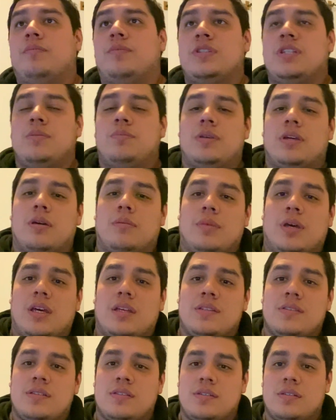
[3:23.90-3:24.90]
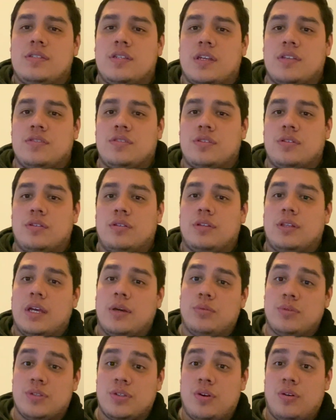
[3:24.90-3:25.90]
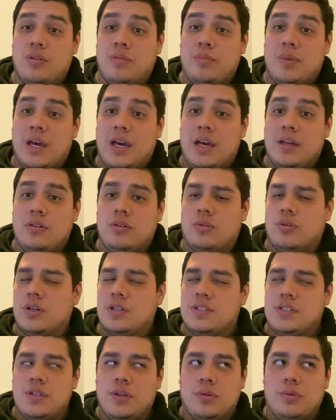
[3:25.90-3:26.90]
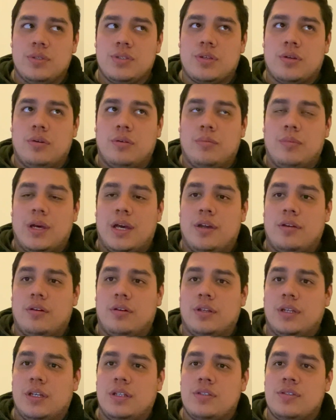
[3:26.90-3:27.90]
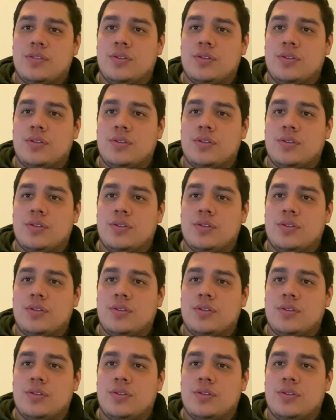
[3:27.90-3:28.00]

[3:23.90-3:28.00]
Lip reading: TPMS sensor that was going bad, or a seal was going bad on it.